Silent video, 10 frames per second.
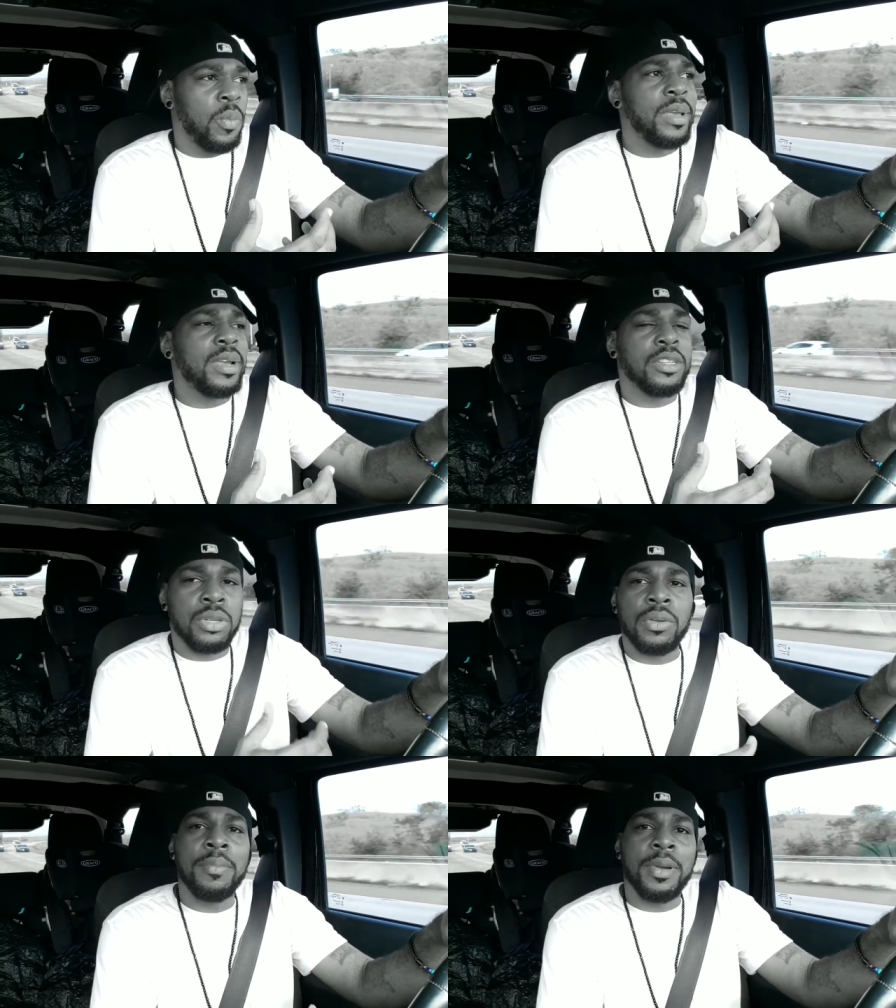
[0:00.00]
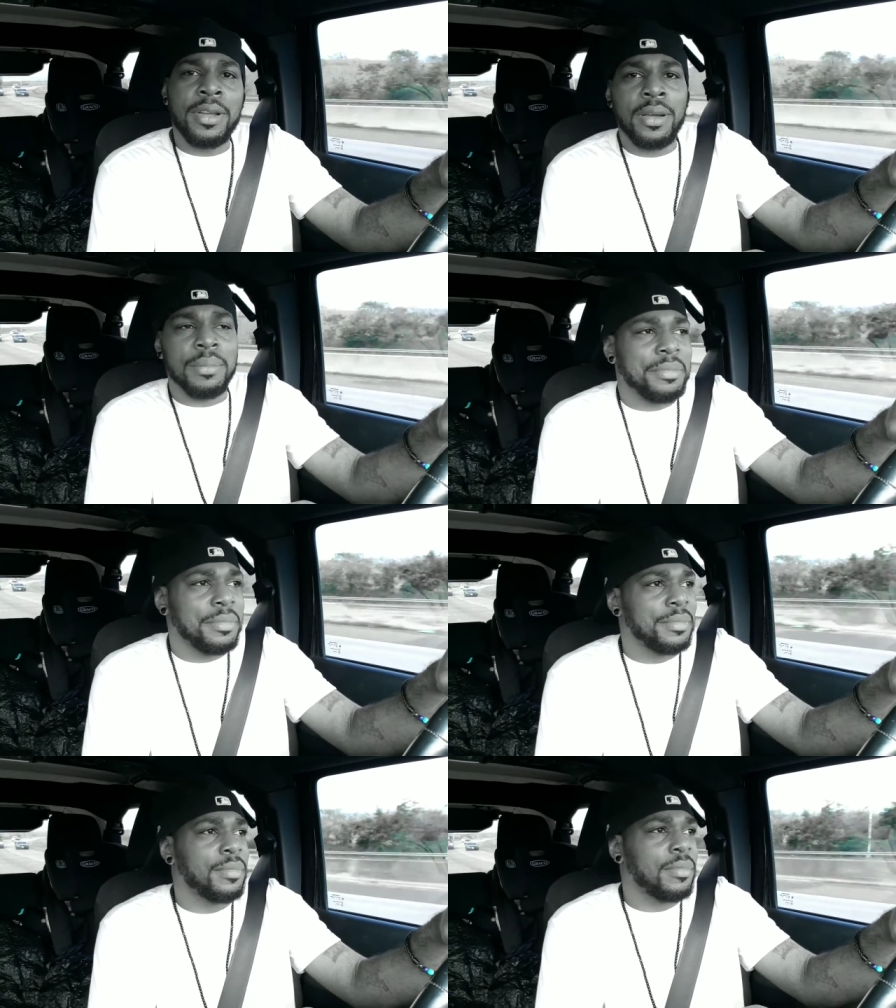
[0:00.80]
what we can truly become.
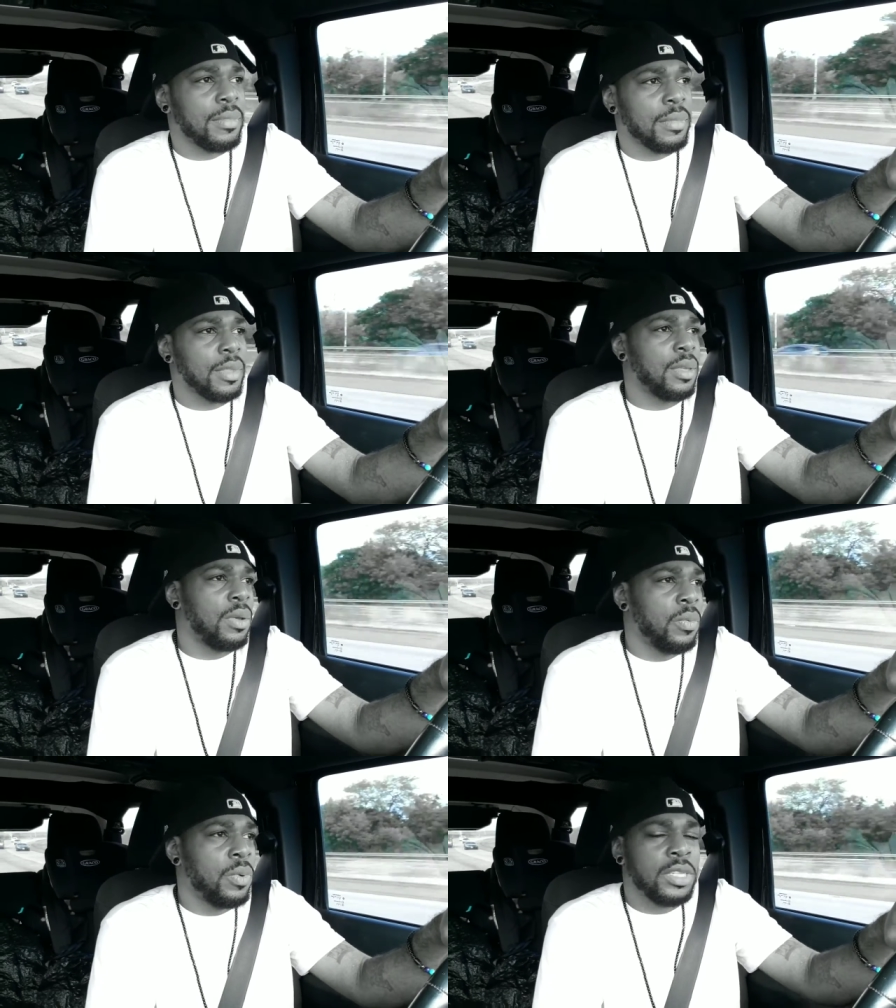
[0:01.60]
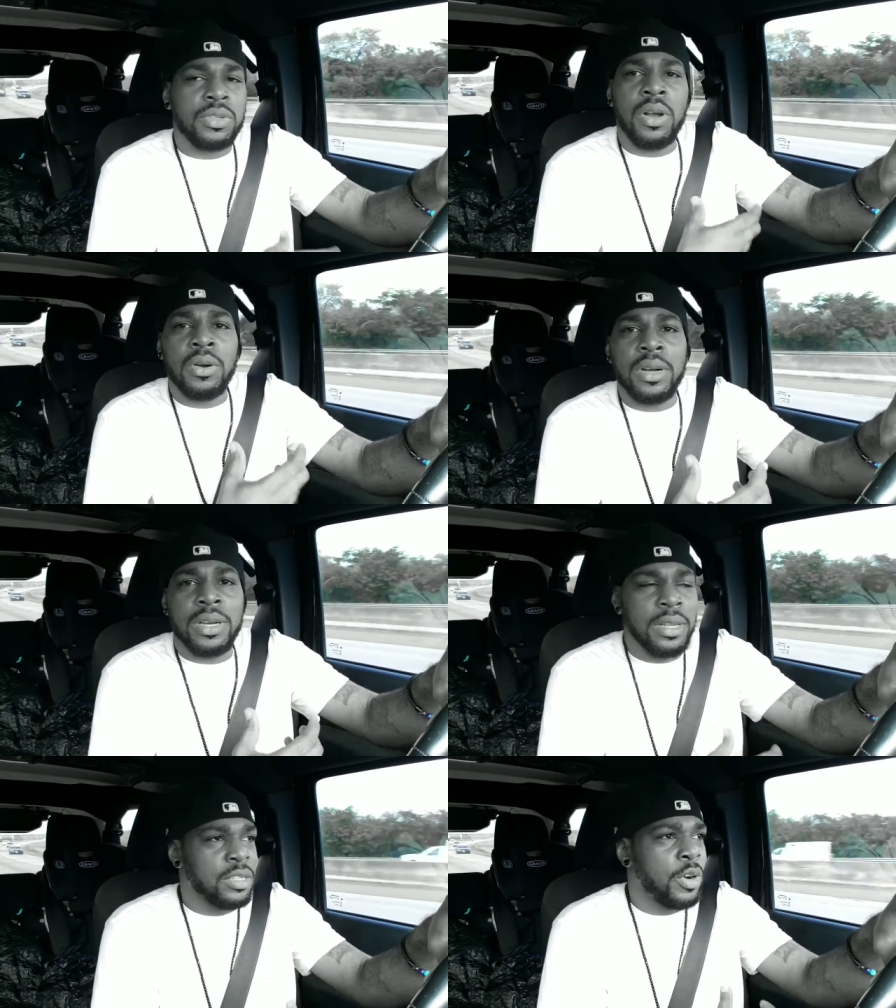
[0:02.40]
We're stronger
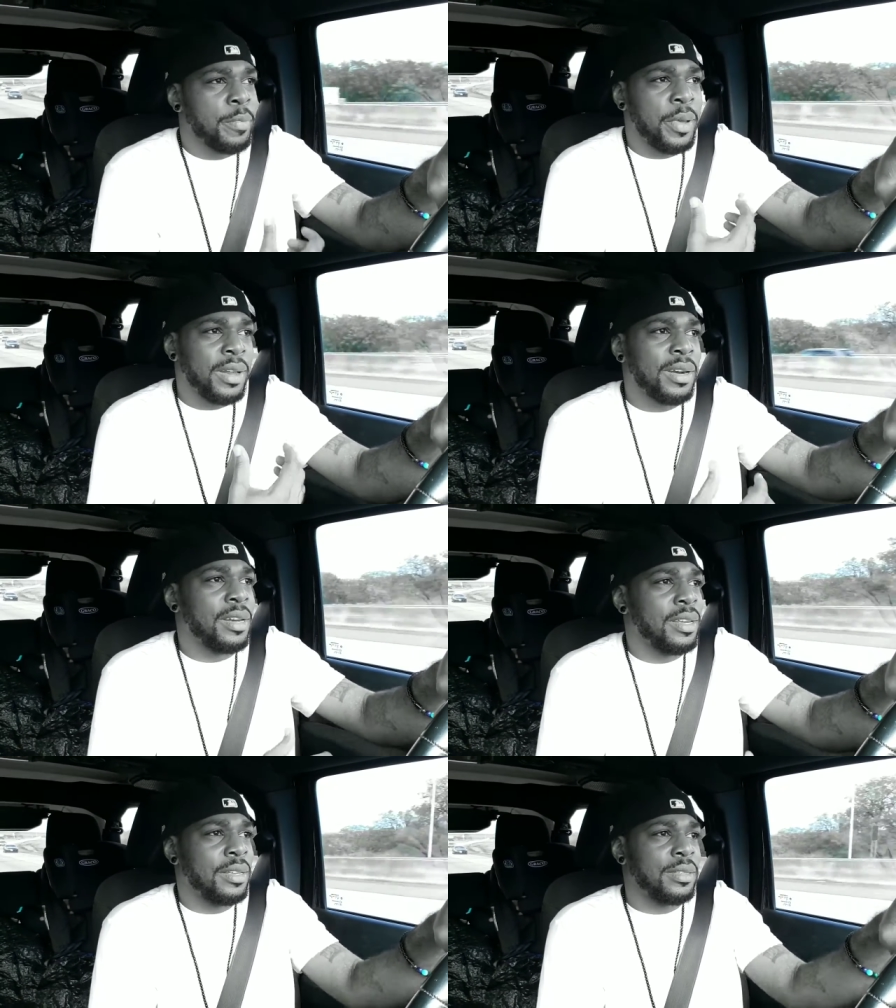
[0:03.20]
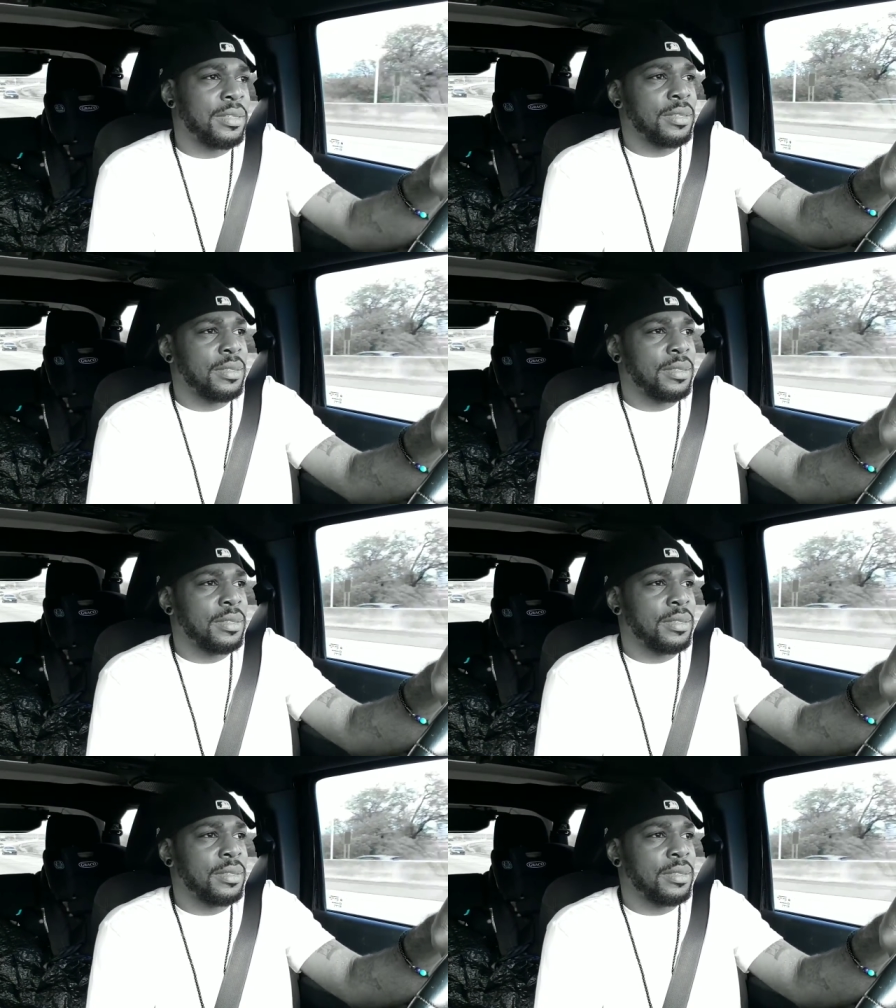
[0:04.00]
than this. We're better than this.